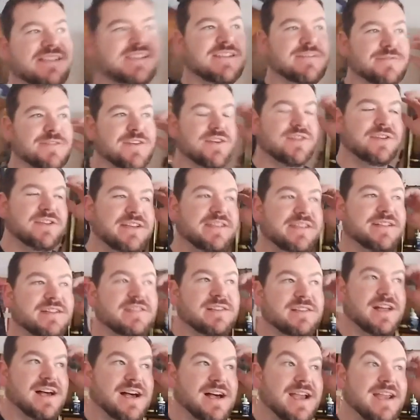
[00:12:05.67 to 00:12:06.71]
severely
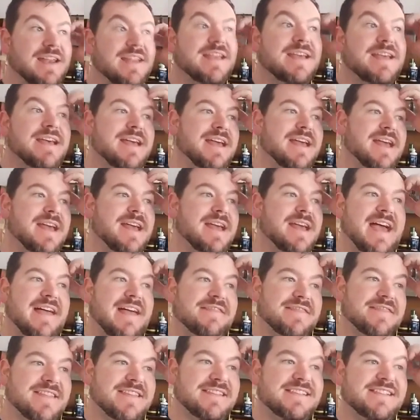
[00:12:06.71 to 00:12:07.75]
declined,
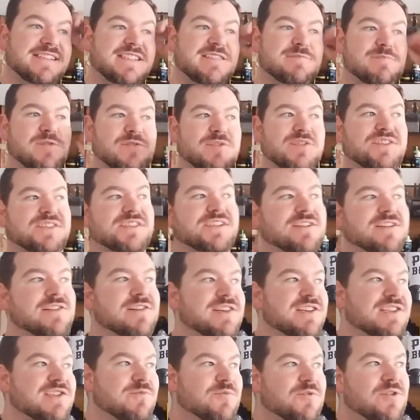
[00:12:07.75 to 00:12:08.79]
and this is the more
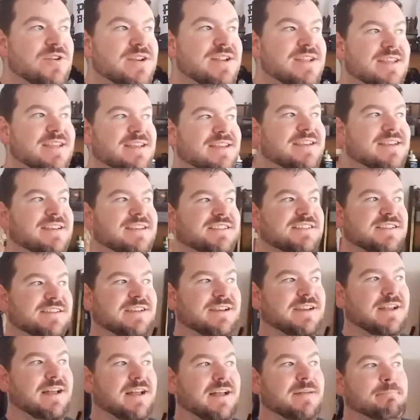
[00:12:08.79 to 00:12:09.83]
serious one, is
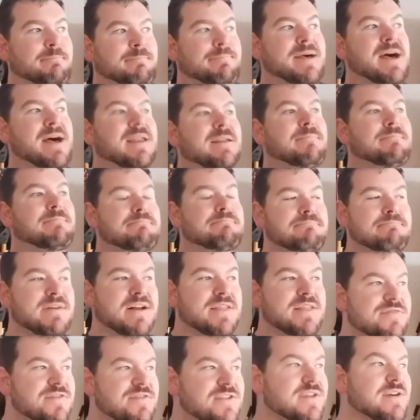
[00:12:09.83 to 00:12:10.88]
about a
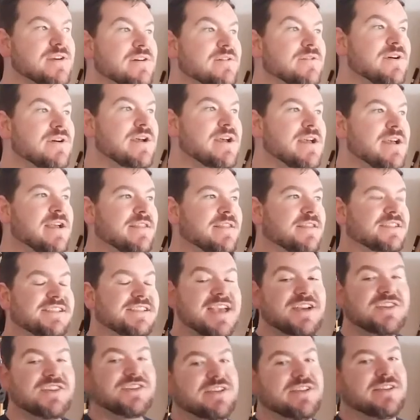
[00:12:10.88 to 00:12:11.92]
month ago. This is
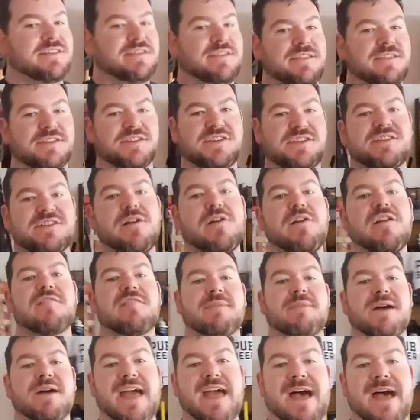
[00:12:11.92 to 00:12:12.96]
actually the start of
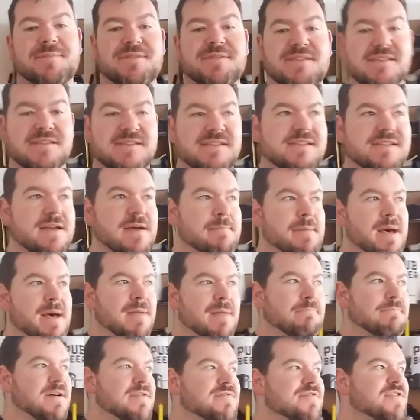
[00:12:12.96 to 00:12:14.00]
my absence.
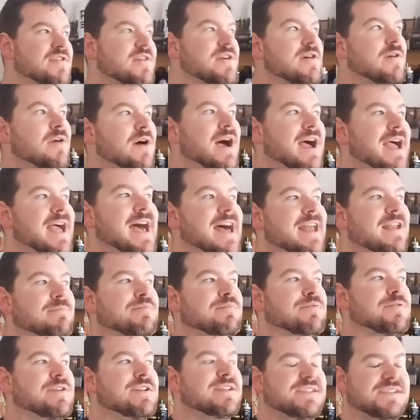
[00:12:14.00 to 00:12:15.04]
About a month ago, I had a
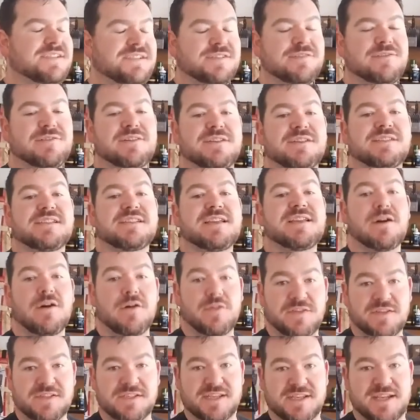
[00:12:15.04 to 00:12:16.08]
pretty serious
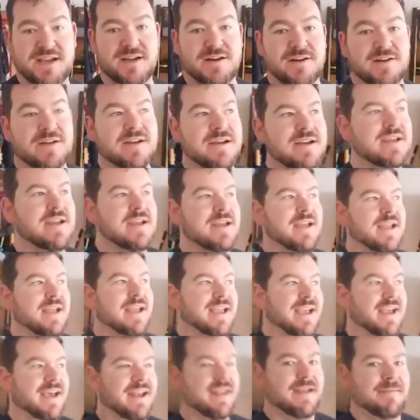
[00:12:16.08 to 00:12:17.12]
health scare.
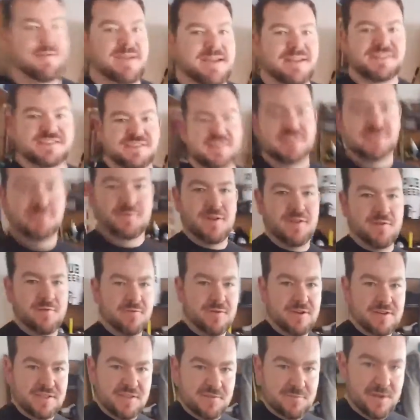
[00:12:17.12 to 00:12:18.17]
And I mean, it's it's one of the
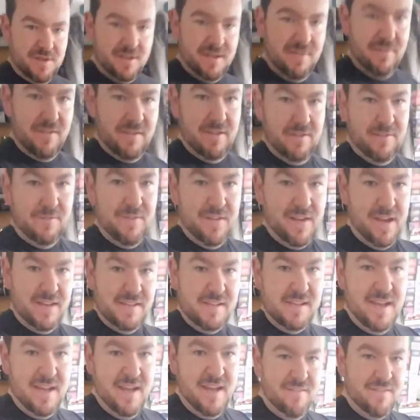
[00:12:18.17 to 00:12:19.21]
reasons why you know, if you
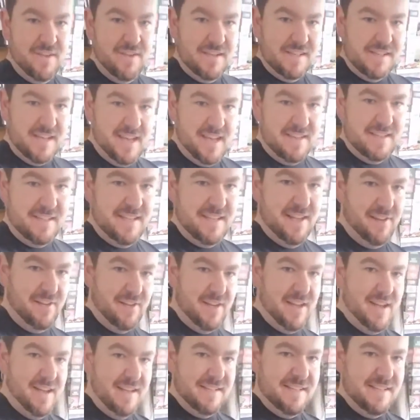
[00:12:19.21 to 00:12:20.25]
guys if you guys can't tell,
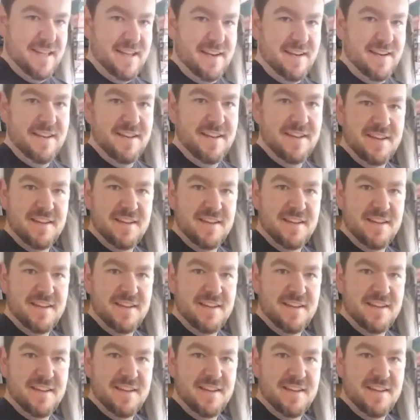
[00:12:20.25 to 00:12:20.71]
guys, that